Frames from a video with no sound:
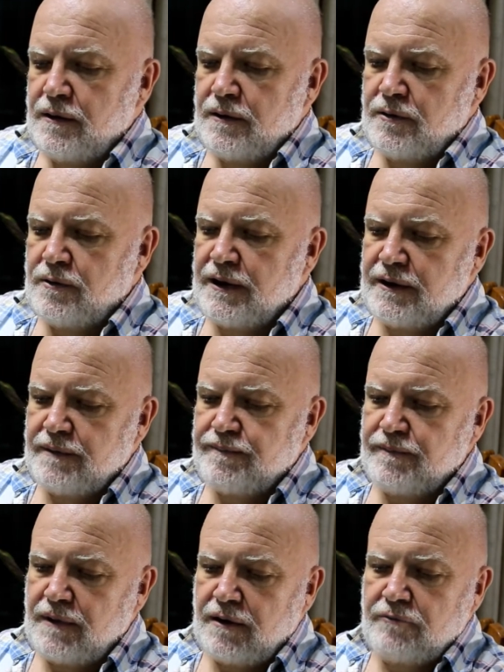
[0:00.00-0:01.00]
quite a
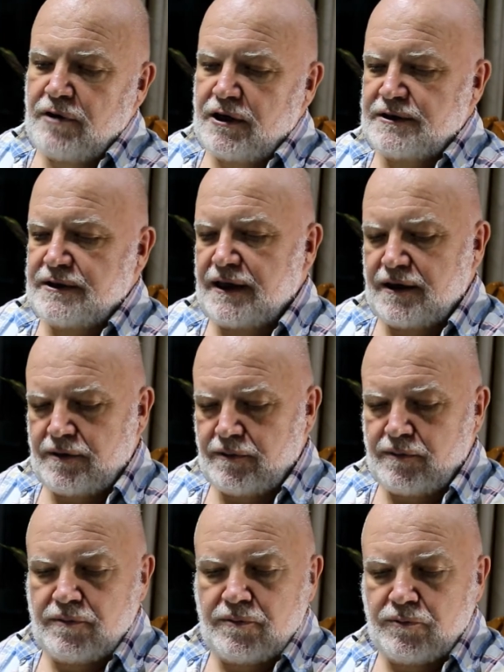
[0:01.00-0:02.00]
rustic
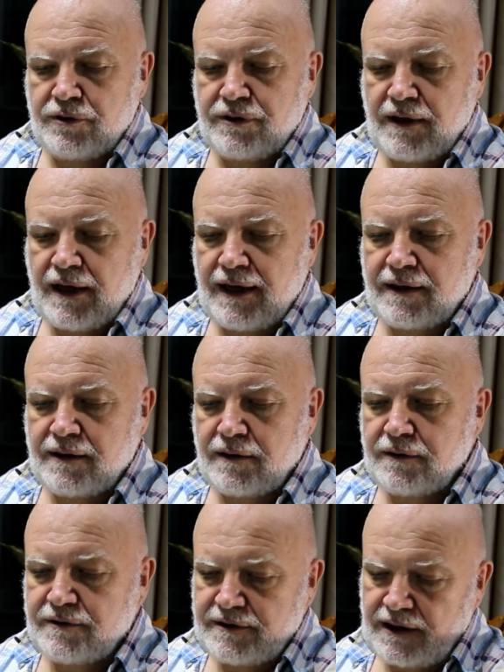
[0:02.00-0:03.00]
wooden handle,
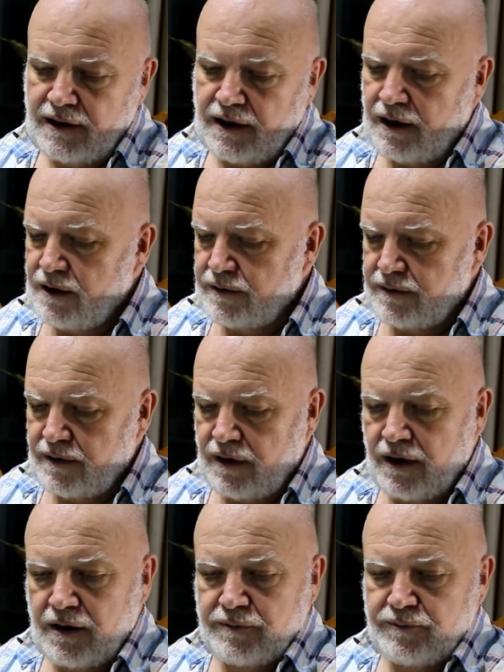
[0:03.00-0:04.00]
still a
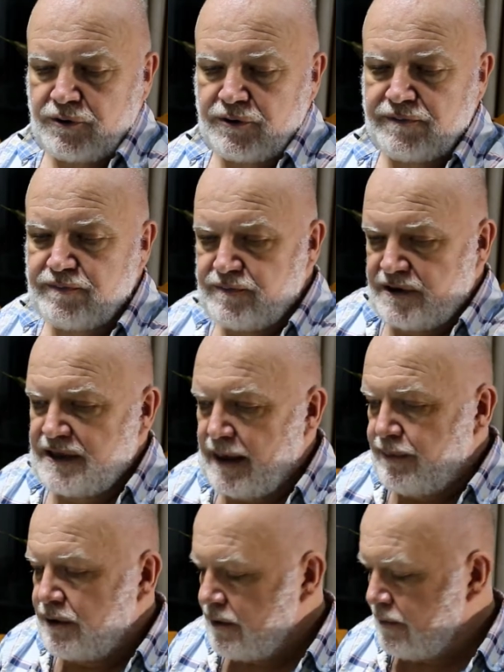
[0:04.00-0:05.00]
hardwood
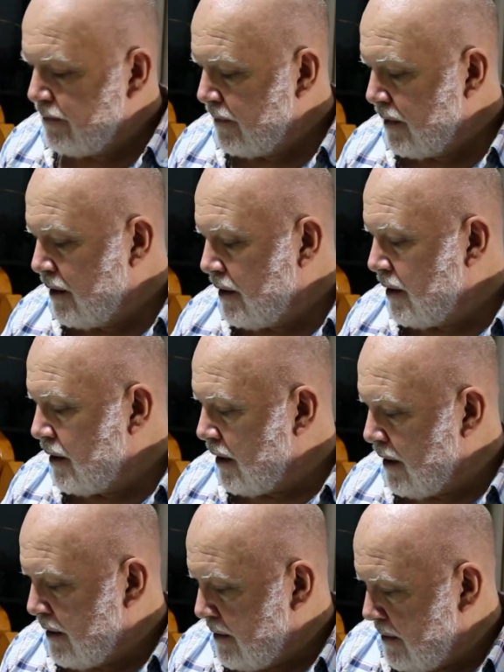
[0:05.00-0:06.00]
scabbard,
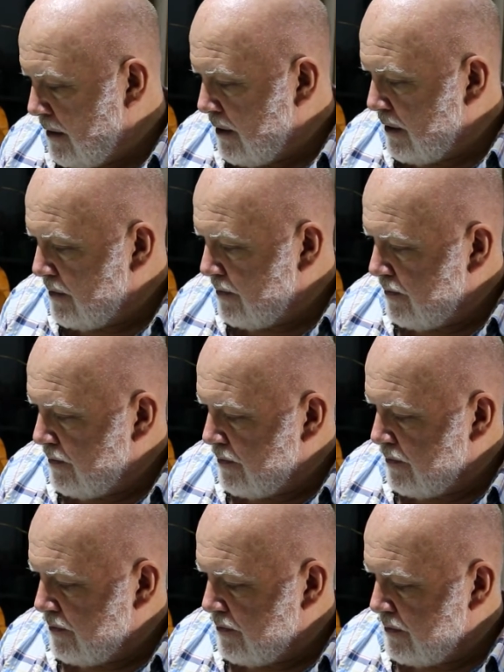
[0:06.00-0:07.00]
and
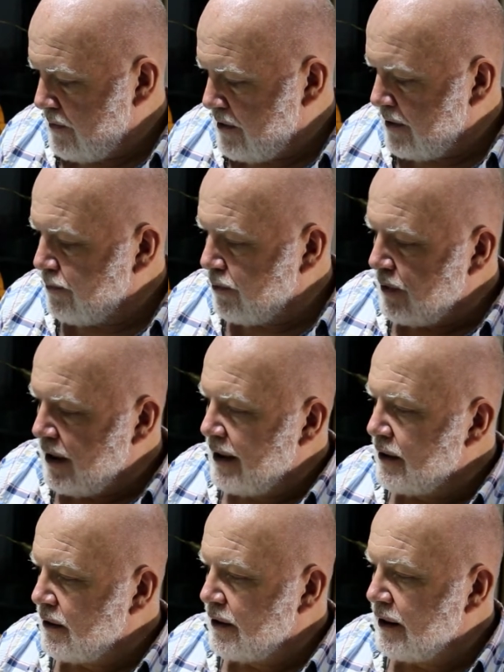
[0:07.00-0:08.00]
simple
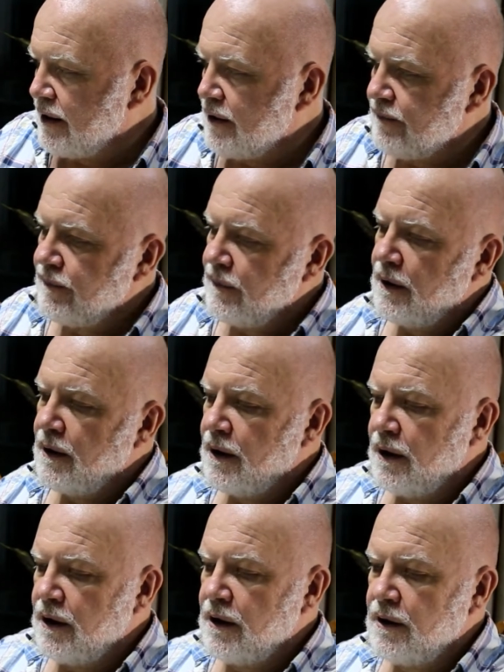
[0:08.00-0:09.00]
handle here.
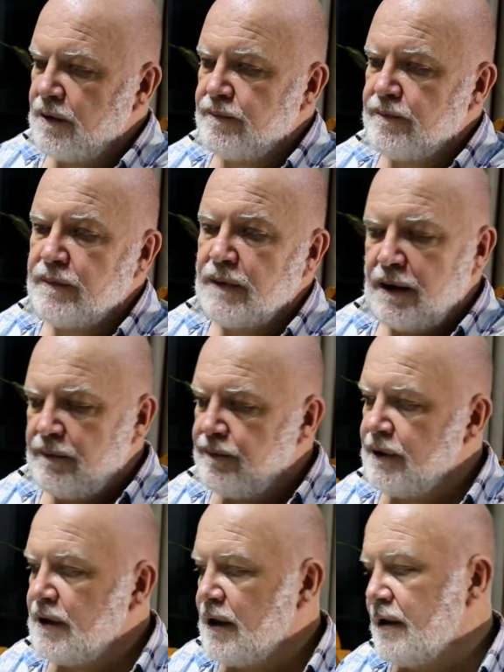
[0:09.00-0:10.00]

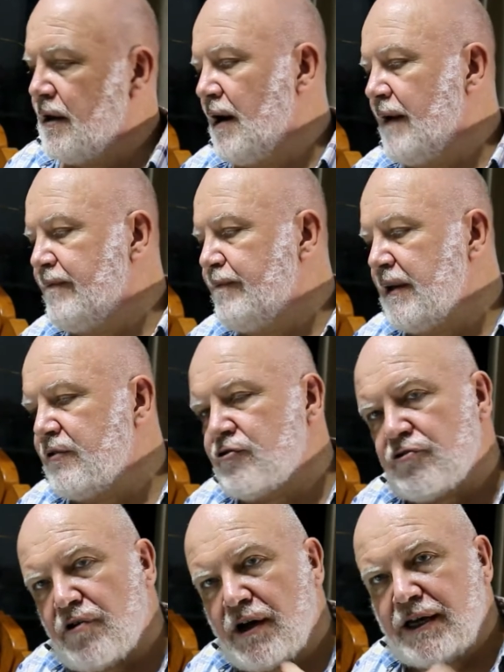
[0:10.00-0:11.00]
But I've been
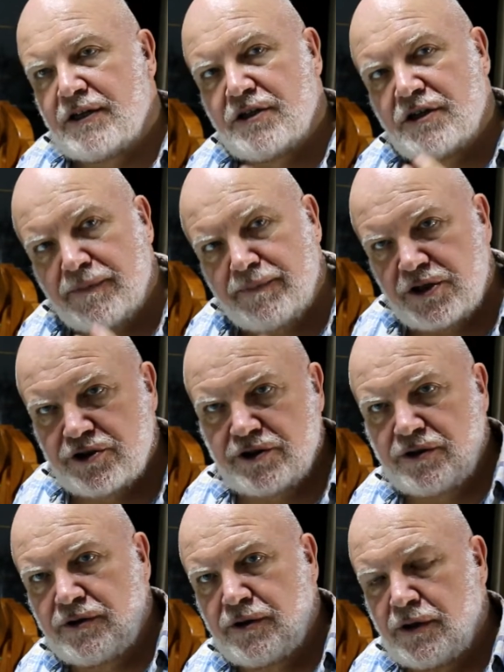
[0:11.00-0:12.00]
trying to
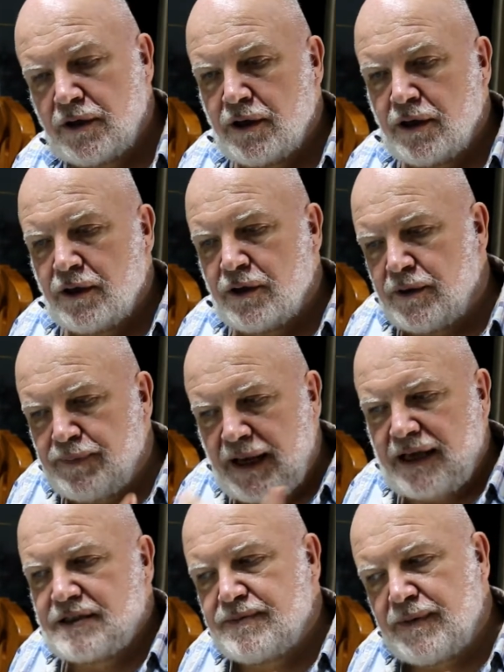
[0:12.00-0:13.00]
commission the
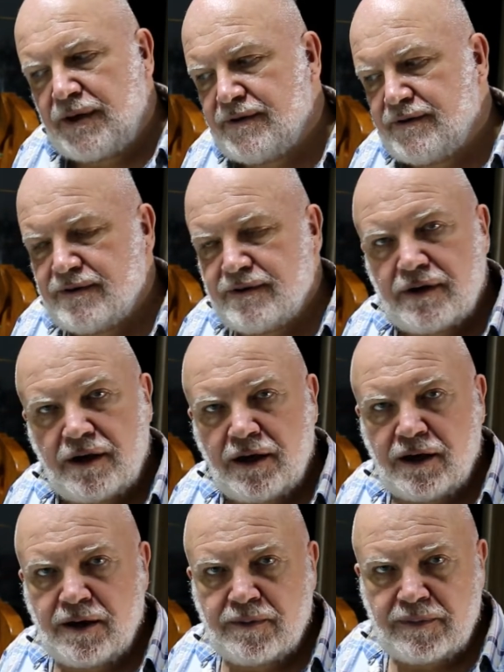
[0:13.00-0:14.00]
blacksmiths
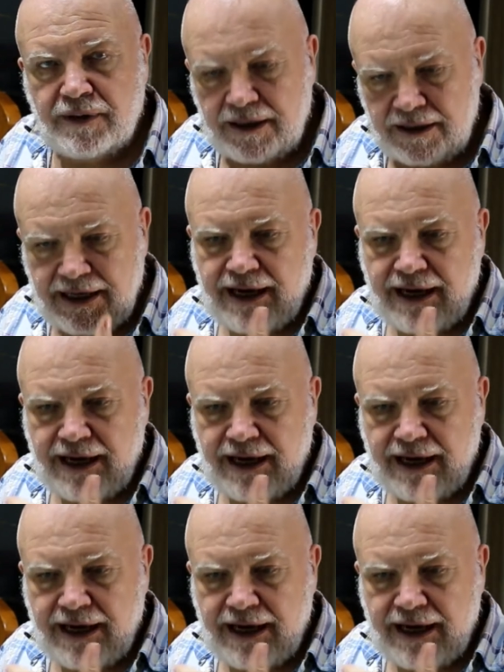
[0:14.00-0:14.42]
in the